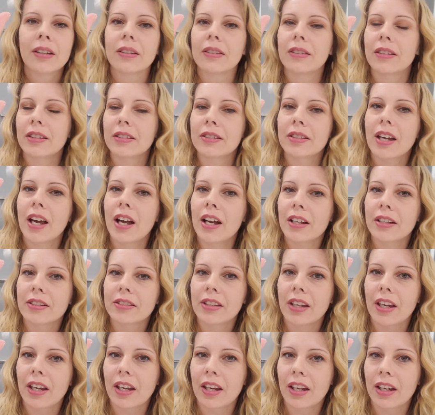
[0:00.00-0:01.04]
This has
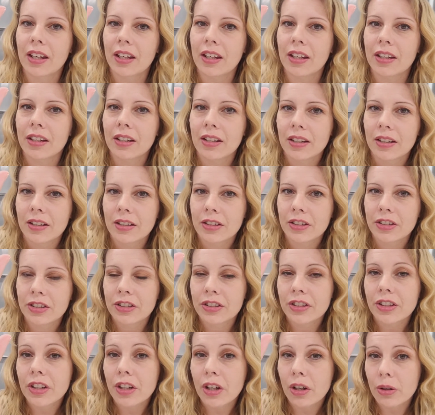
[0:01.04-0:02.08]
a
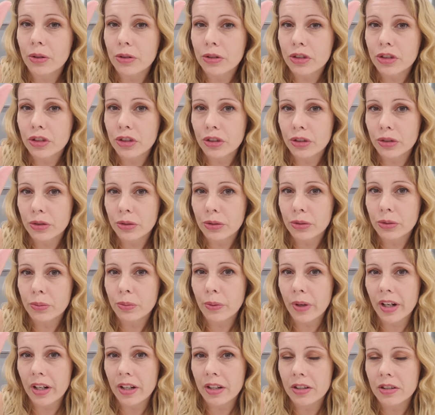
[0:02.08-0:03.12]
CO2
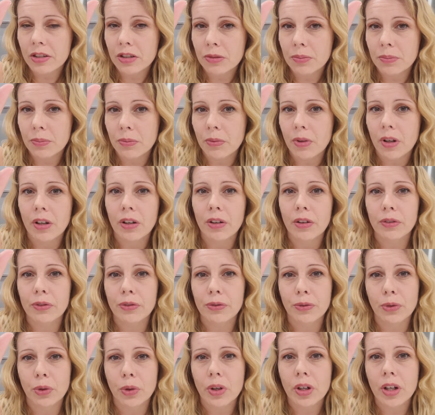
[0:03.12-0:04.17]
range
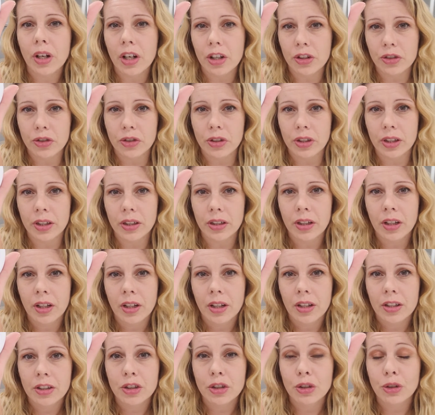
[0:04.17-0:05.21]
of 400
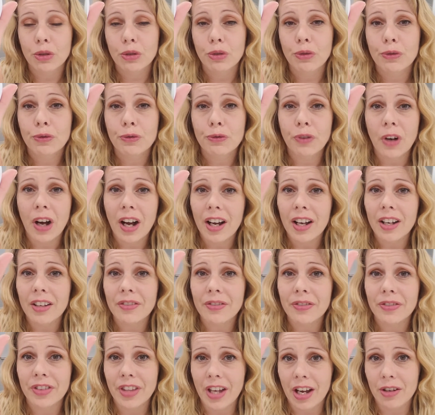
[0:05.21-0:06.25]
to
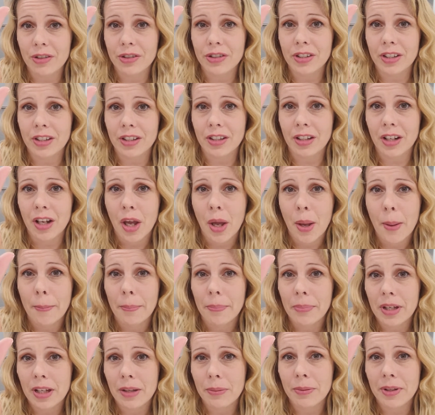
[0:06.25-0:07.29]
5,000
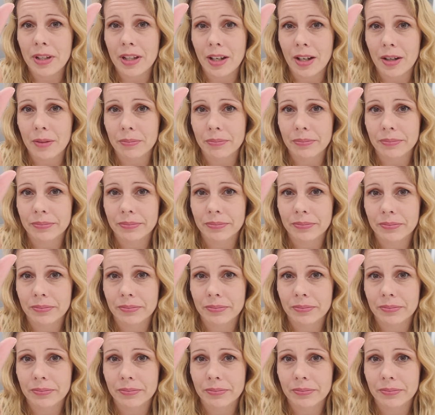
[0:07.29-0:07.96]
ppm.